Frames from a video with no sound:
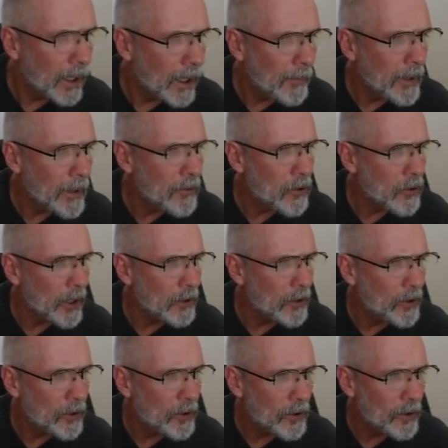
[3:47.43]
Let me
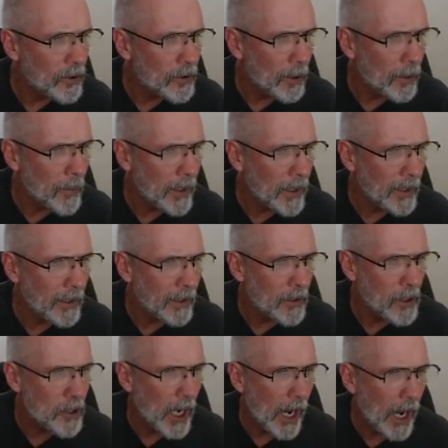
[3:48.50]
just, somebody in
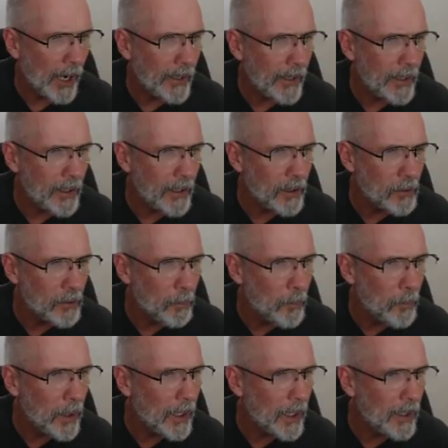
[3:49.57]
the chat is
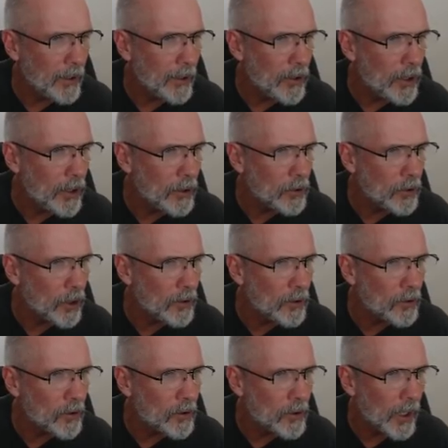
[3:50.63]
being a
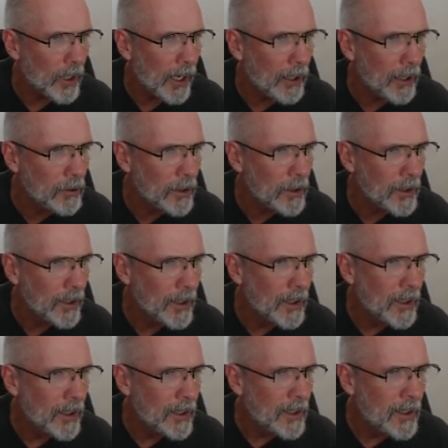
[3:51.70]
nuisance, so
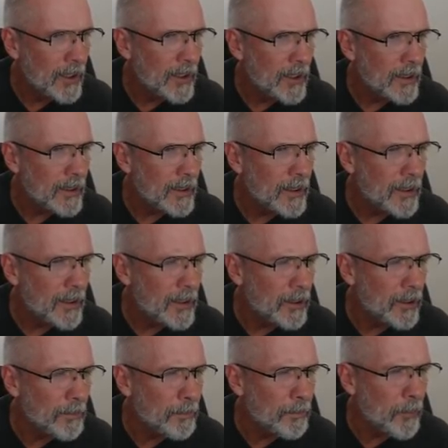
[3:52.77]

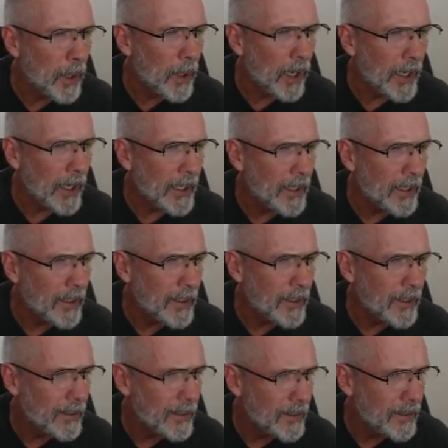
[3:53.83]
goodbye.
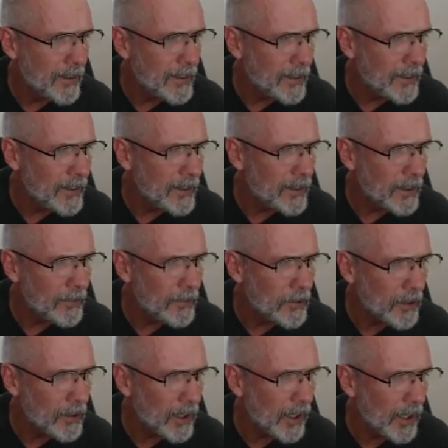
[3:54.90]

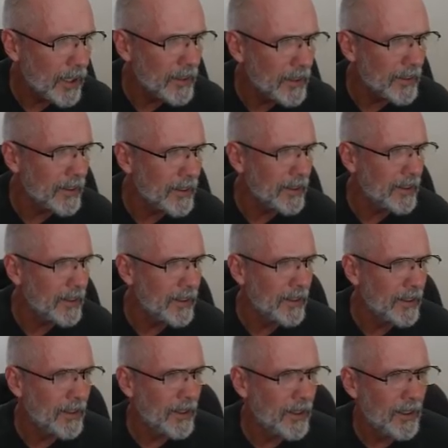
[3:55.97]
If you can't
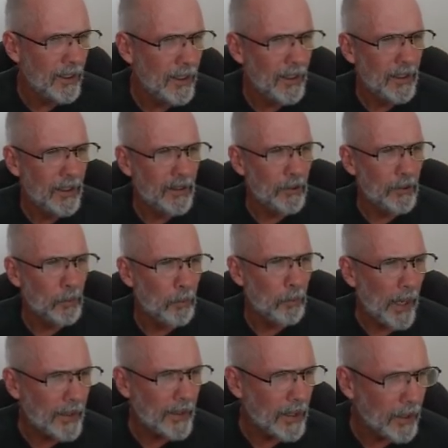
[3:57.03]

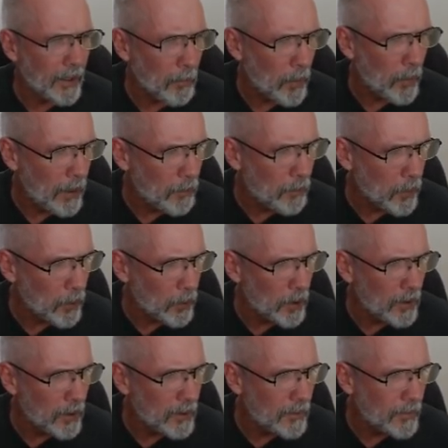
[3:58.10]
respect other
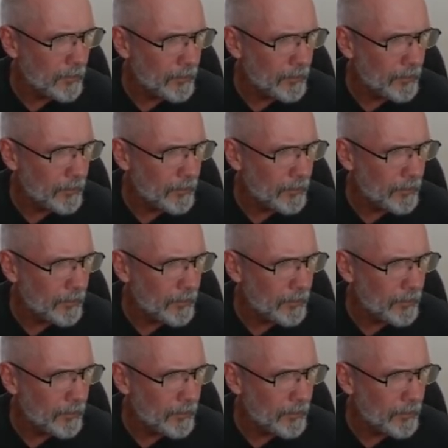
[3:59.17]
people,